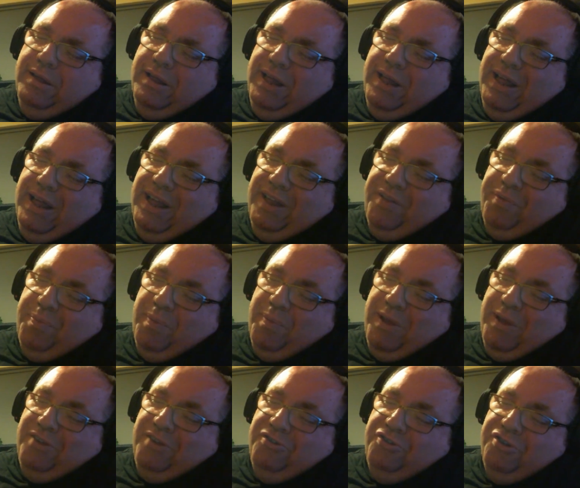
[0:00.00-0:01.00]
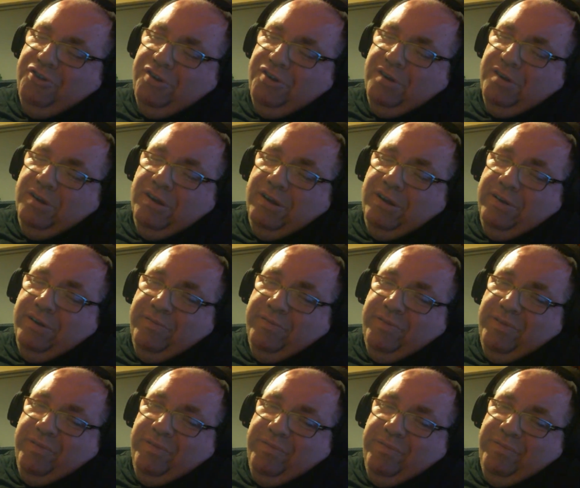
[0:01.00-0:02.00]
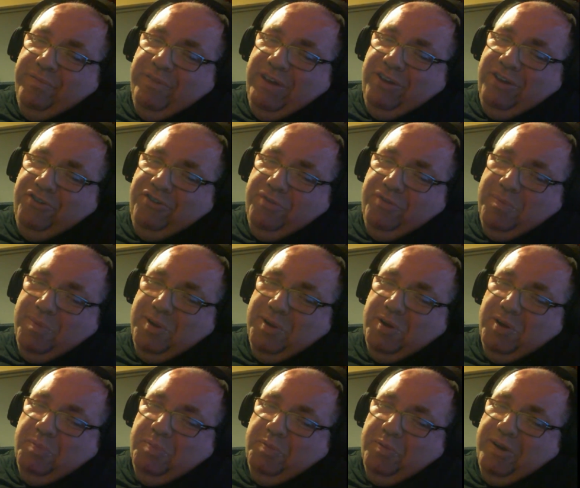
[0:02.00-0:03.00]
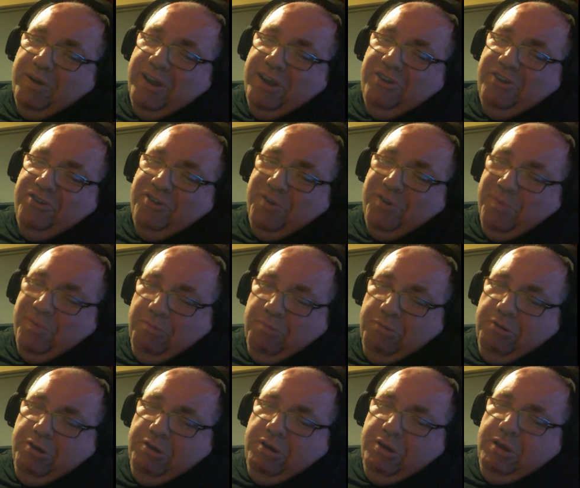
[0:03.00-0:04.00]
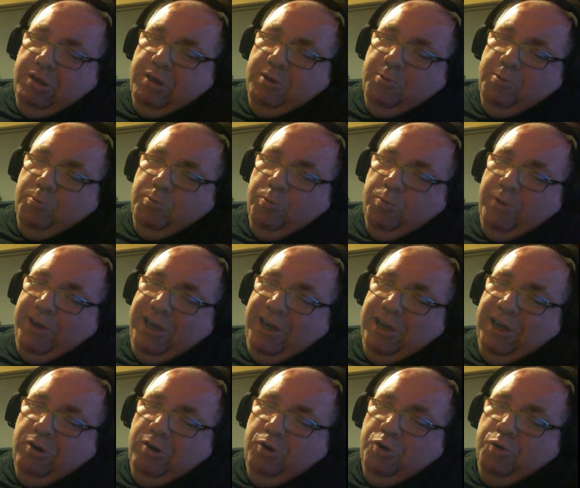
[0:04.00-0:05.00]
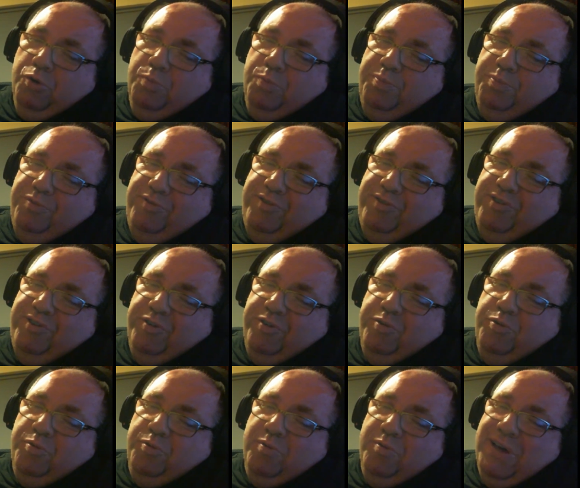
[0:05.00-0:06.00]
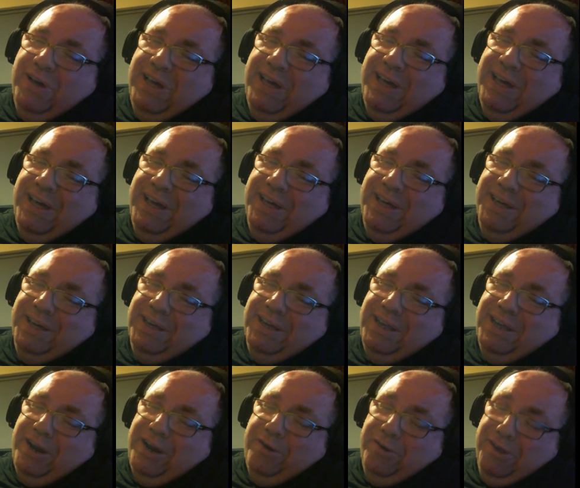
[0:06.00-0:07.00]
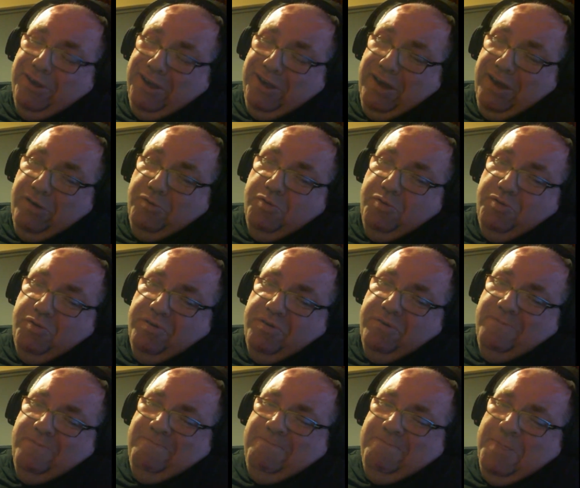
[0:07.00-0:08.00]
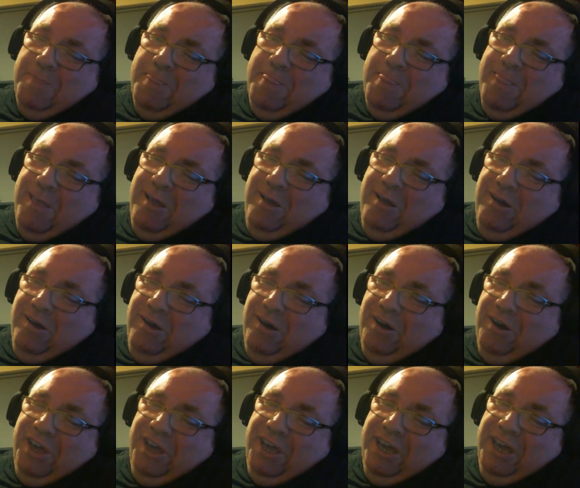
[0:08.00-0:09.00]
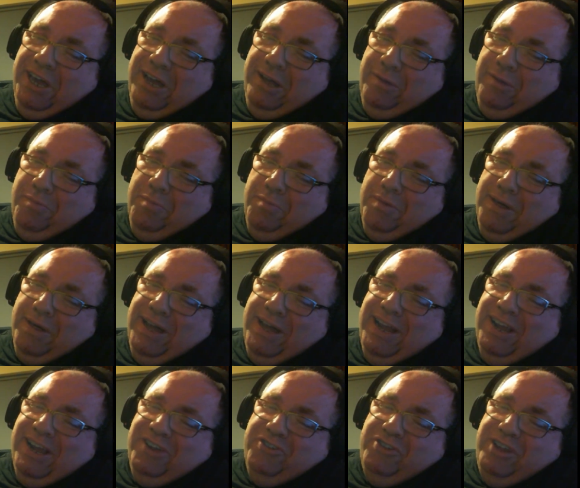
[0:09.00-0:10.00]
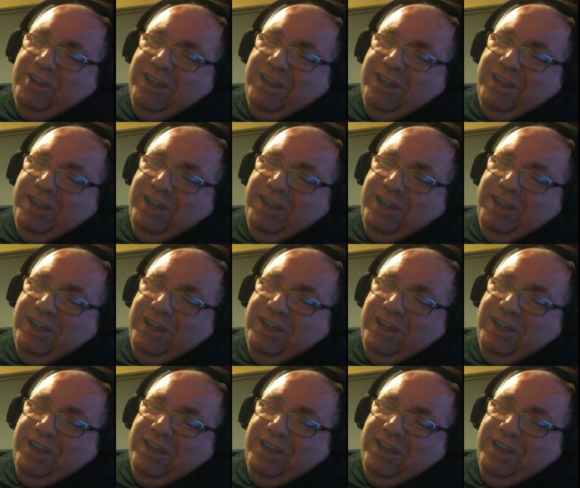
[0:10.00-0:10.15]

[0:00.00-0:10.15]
expansion of the vegetable operation we hope to carry out. I am actually